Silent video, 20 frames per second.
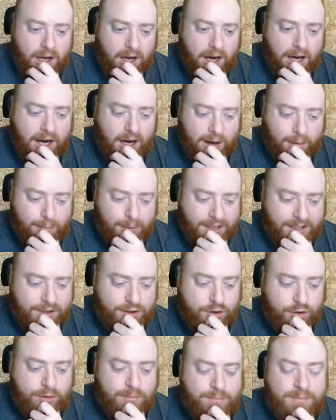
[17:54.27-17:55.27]
um, in
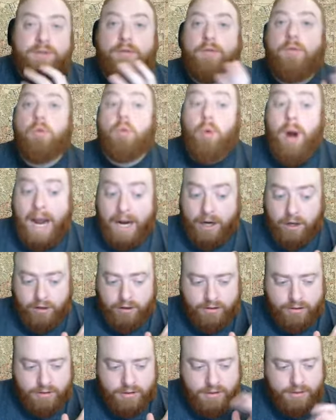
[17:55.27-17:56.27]
terms of
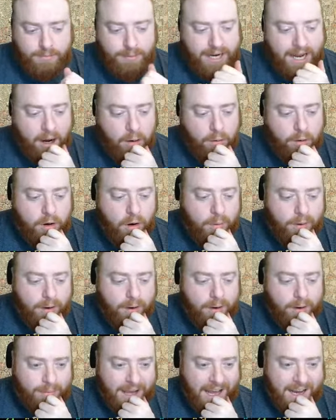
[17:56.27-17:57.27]
records. But now
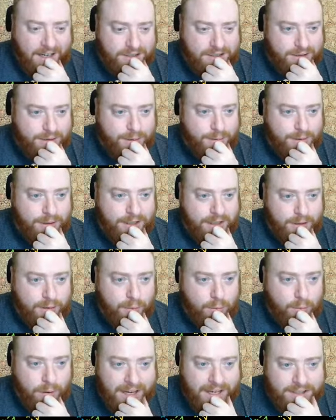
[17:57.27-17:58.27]
going back to the
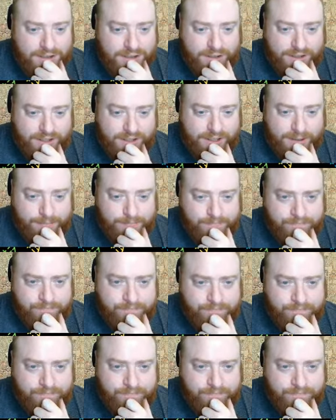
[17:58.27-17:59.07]
question,